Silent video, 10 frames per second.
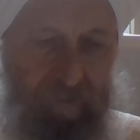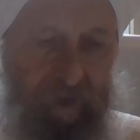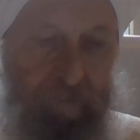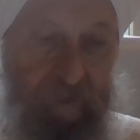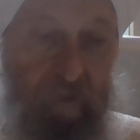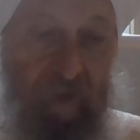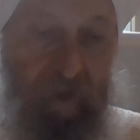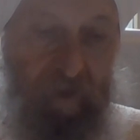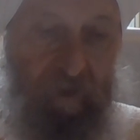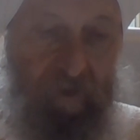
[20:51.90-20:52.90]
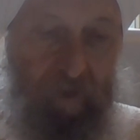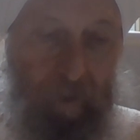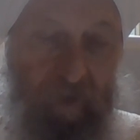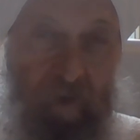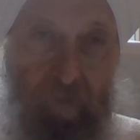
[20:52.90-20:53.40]
it may be that,
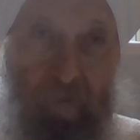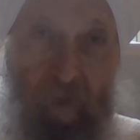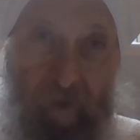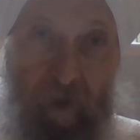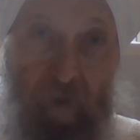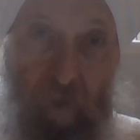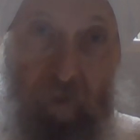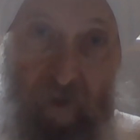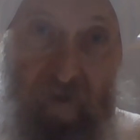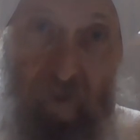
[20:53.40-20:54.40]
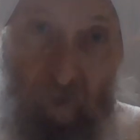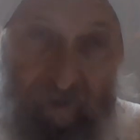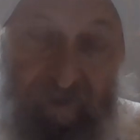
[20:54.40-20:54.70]
the guy who wrote did some more